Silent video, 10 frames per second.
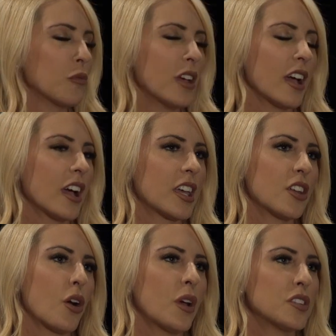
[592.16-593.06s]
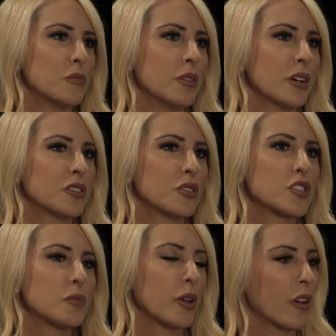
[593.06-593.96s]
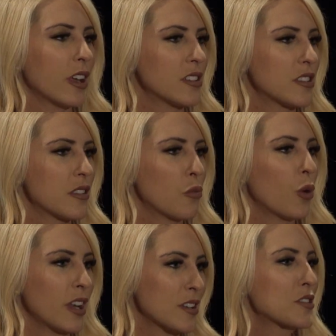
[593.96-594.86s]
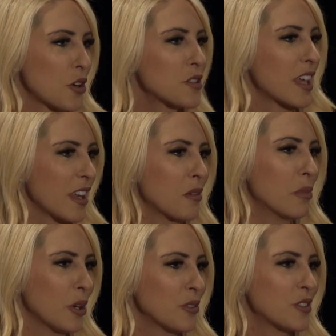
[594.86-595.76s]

me, I cannot wait to be able to experience when it starts getting built.